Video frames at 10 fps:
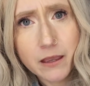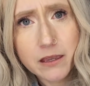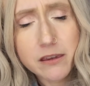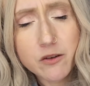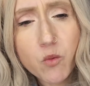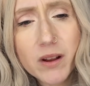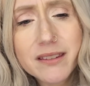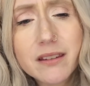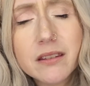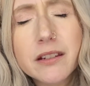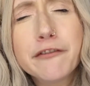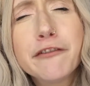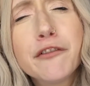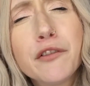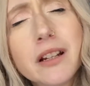He wants us to
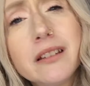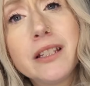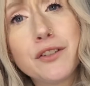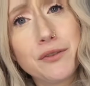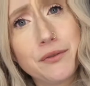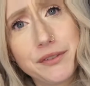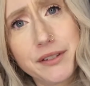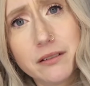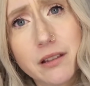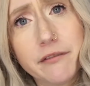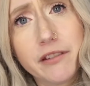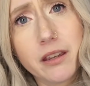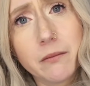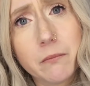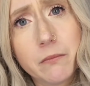freely choose to love
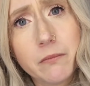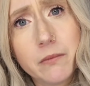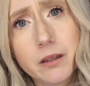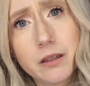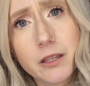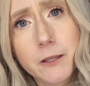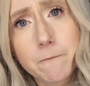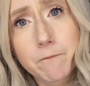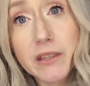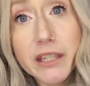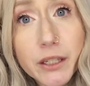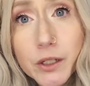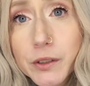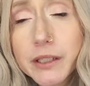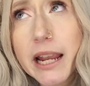him. He
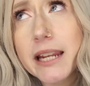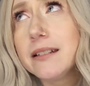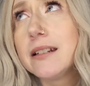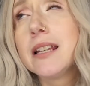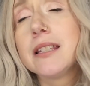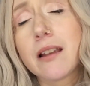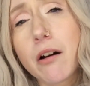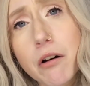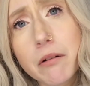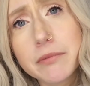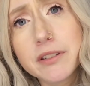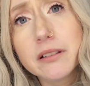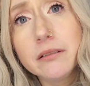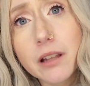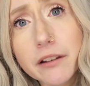created us all
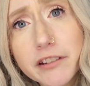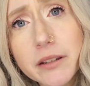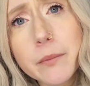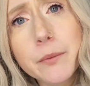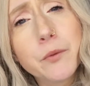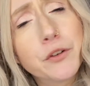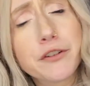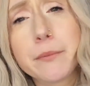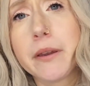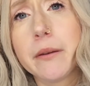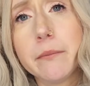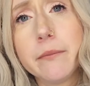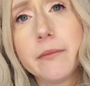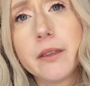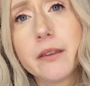to love him and worship him.
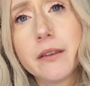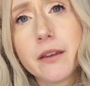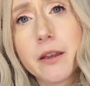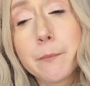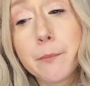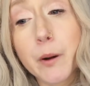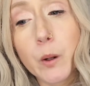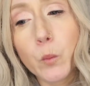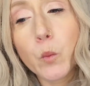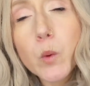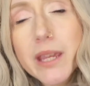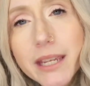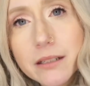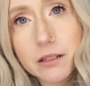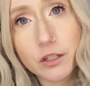But we
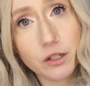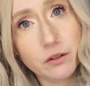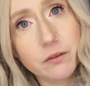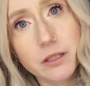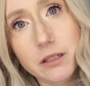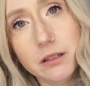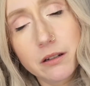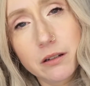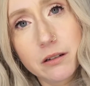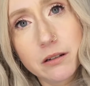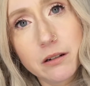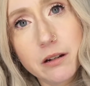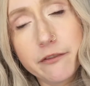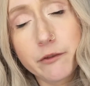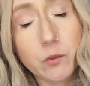get to choose
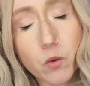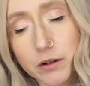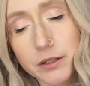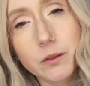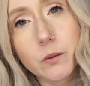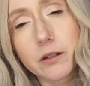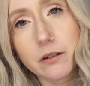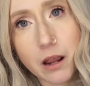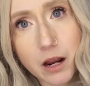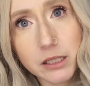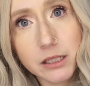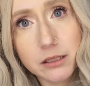if we want to or not